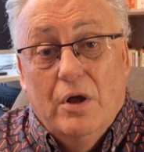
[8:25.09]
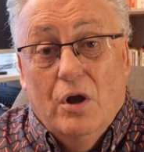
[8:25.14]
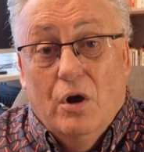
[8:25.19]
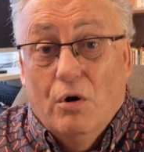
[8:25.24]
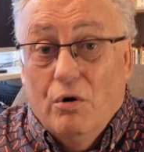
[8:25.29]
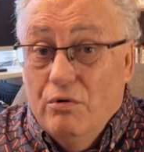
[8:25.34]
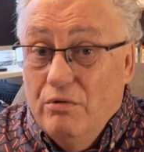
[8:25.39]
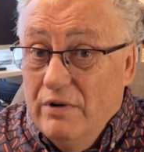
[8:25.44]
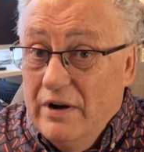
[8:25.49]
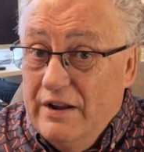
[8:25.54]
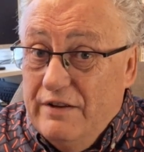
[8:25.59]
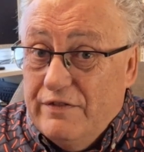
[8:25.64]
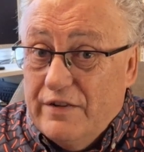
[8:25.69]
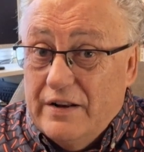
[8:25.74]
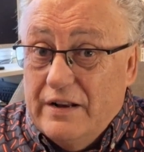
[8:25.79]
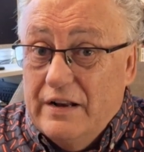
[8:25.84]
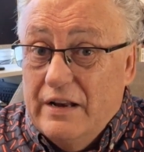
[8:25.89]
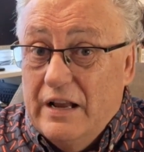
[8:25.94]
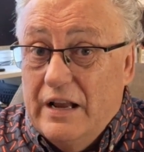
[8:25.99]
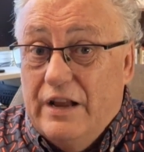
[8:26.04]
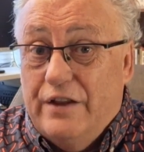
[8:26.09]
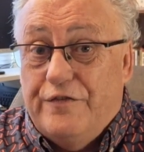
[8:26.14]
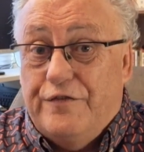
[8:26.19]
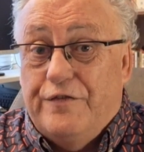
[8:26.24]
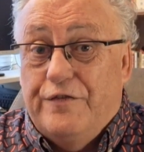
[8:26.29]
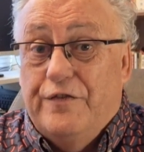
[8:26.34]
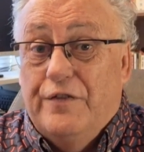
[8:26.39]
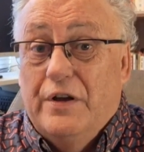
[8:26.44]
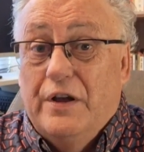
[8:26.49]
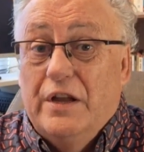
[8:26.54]
or even
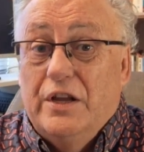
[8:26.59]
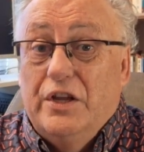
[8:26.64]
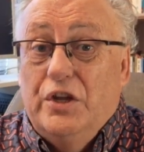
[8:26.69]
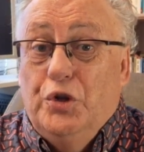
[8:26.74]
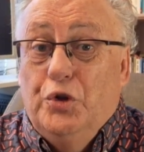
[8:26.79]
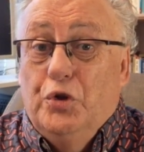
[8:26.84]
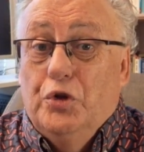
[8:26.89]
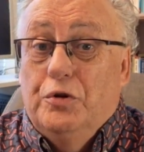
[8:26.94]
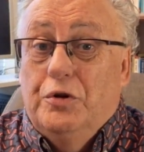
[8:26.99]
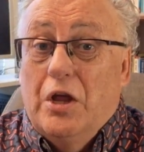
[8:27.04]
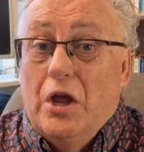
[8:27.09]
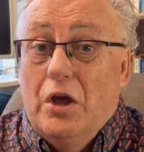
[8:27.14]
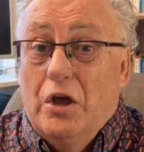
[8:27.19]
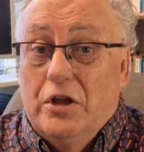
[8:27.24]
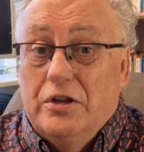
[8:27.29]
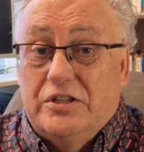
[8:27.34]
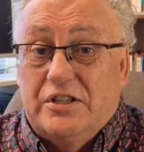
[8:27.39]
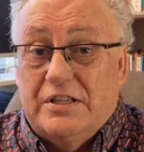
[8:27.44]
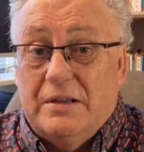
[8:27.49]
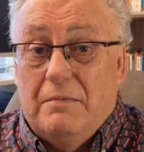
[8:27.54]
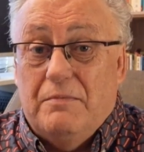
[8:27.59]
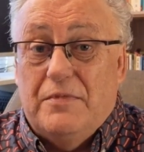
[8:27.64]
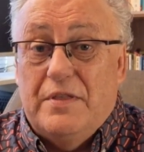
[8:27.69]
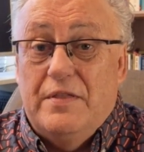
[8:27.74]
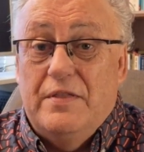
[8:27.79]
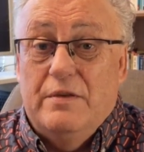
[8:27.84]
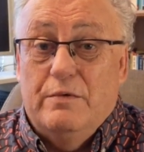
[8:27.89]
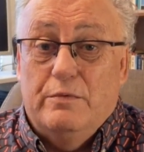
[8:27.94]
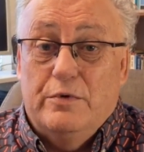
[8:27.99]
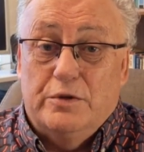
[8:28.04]
if you'd heard
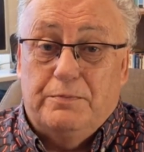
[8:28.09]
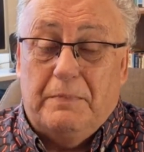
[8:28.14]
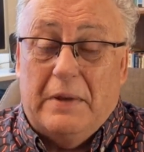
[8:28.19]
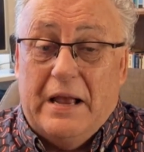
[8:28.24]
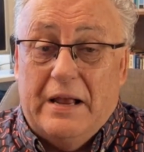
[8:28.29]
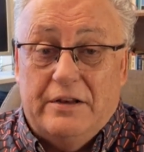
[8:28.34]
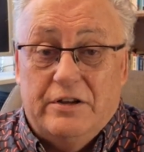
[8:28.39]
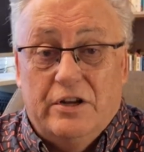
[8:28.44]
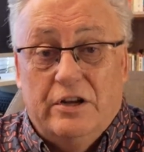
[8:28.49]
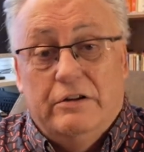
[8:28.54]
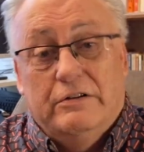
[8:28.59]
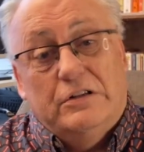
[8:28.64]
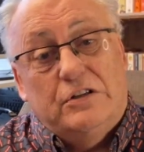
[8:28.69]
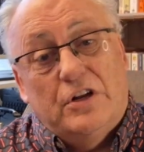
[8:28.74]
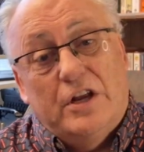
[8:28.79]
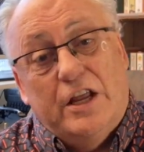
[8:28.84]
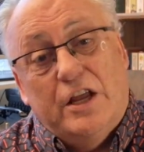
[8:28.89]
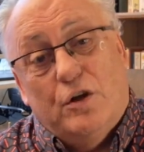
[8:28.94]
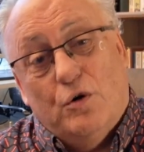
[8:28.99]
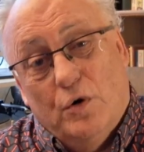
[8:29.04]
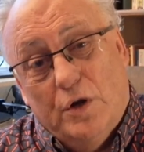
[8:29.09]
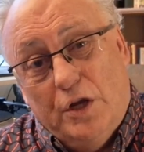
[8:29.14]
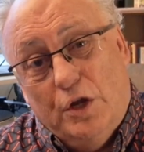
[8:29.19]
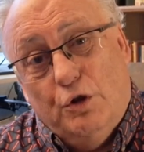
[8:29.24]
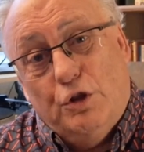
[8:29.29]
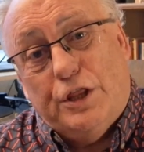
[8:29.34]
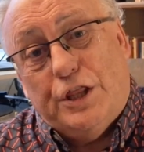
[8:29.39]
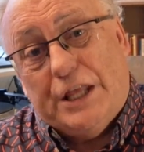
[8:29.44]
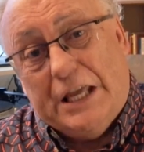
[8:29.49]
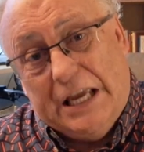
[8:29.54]
something that was bad news and it got
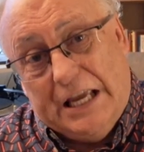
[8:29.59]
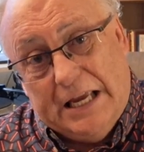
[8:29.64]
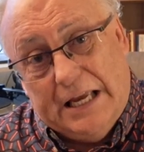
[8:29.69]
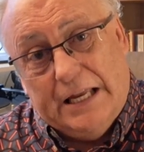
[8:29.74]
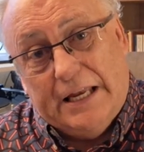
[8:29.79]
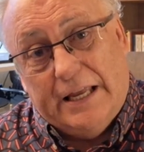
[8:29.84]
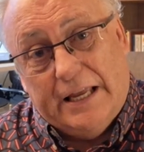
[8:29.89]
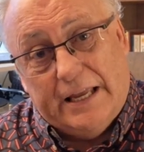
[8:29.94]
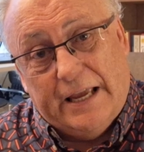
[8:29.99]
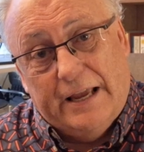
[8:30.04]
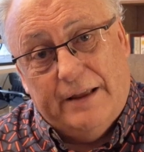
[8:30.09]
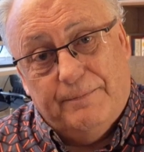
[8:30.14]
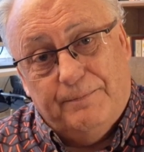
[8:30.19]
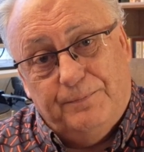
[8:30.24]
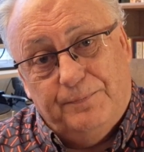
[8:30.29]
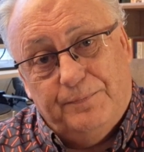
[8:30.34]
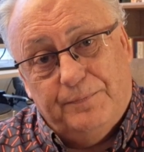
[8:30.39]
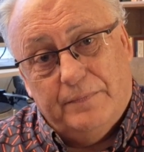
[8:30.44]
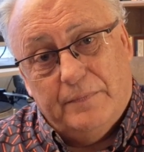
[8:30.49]
you thinking again,